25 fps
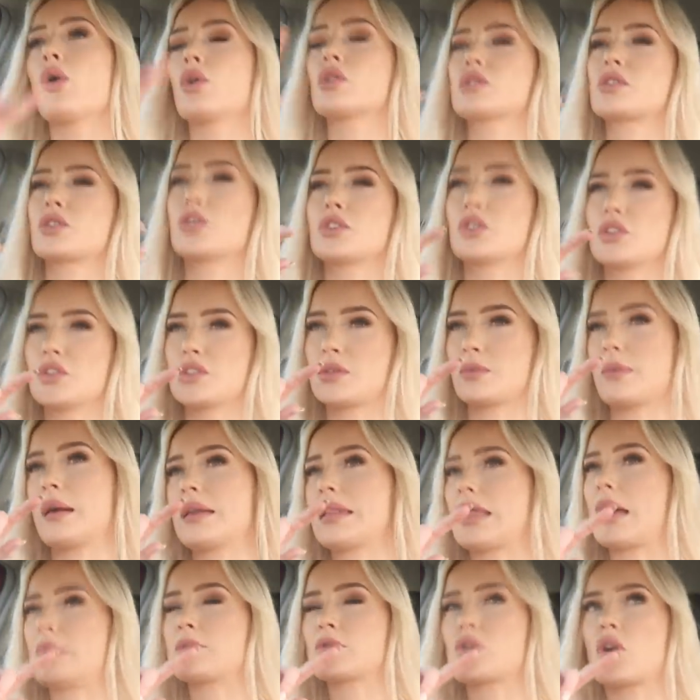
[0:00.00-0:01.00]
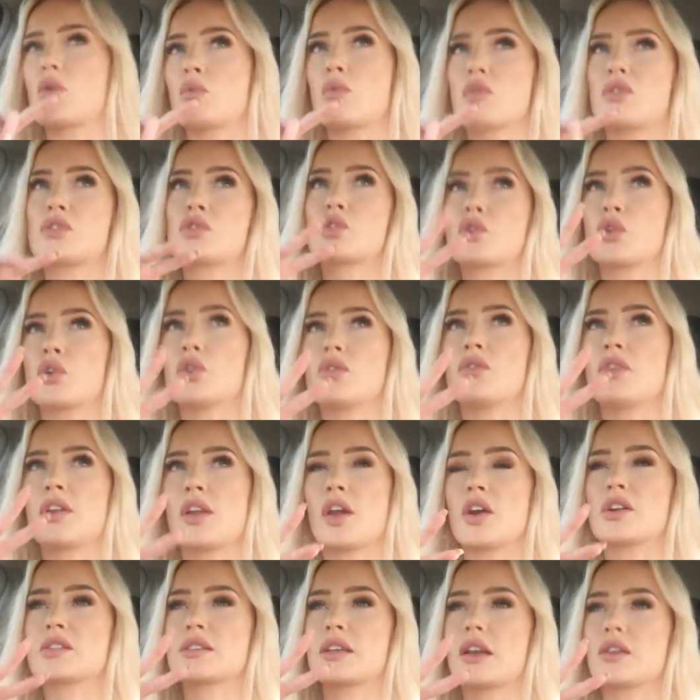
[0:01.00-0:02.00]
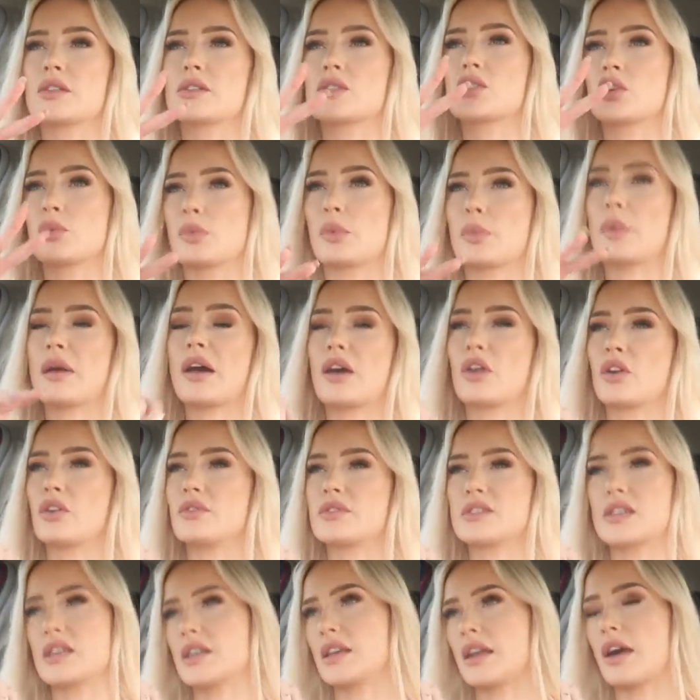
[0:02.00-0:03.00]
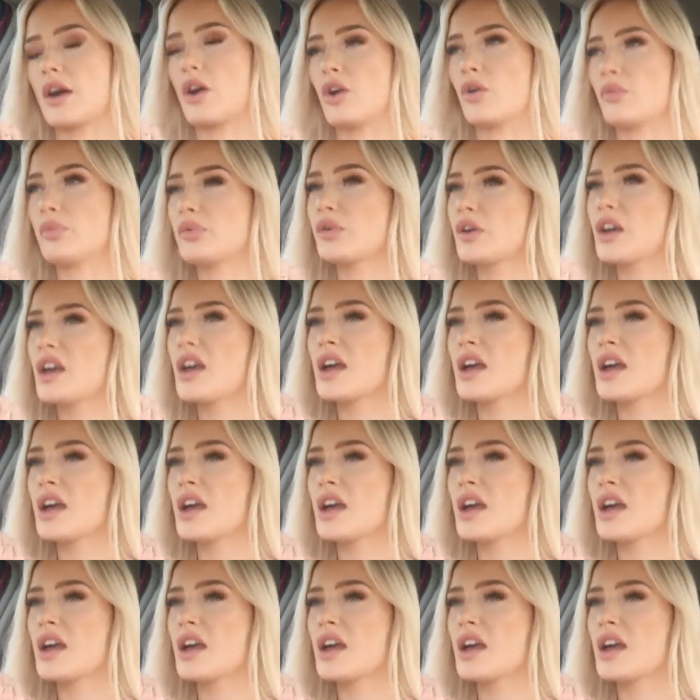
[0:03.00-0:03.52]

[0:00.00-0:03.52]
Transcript: also losing my laptop with two videos that I was super proud of didn't help